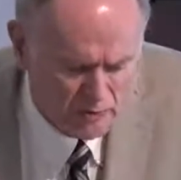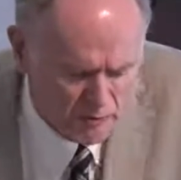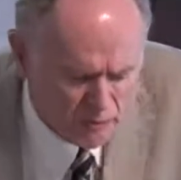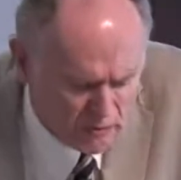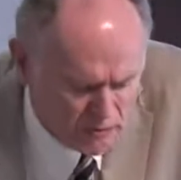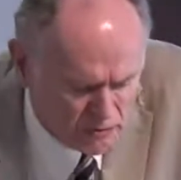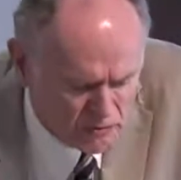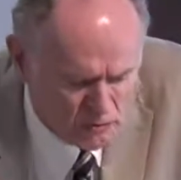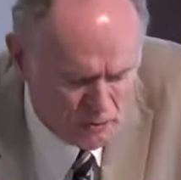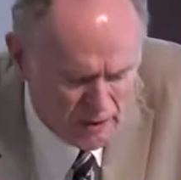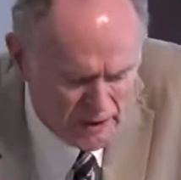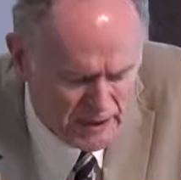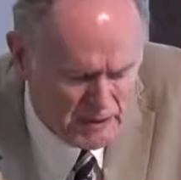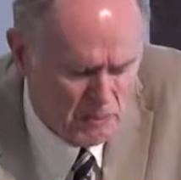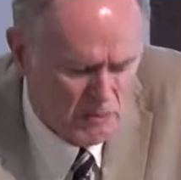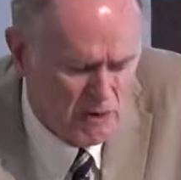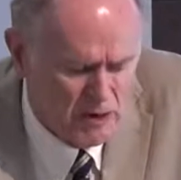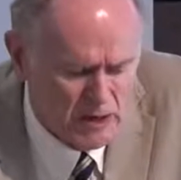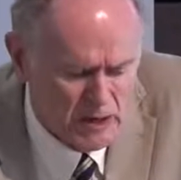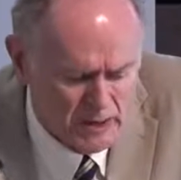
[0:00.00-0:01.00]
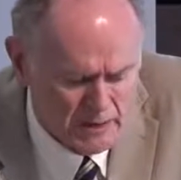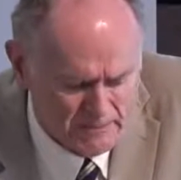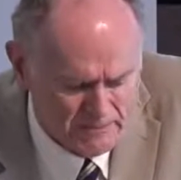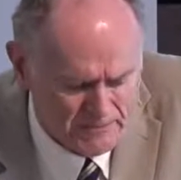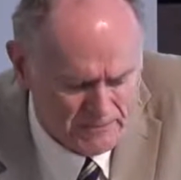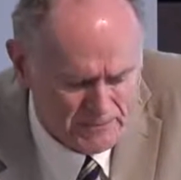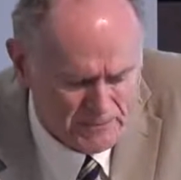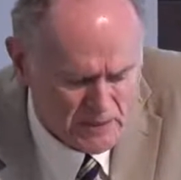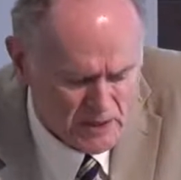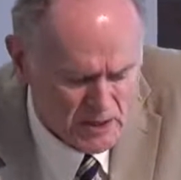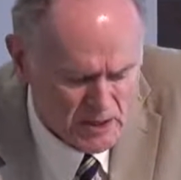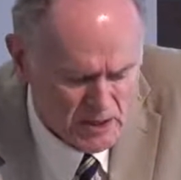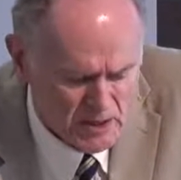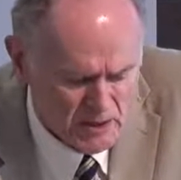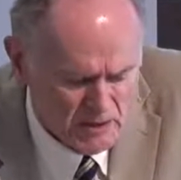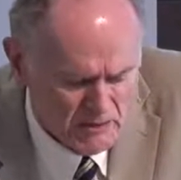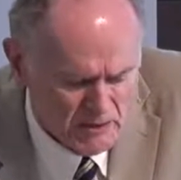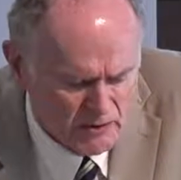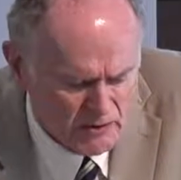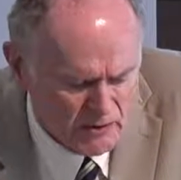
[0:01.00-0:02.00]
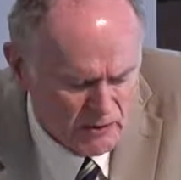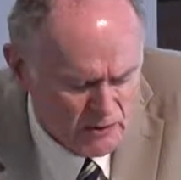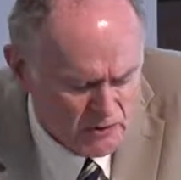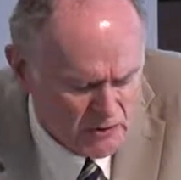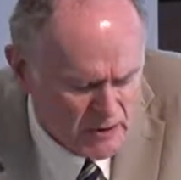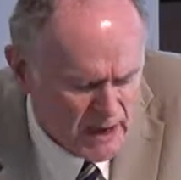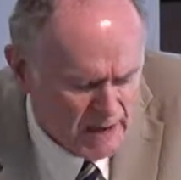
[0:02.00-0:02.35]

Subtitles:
verse 21. This is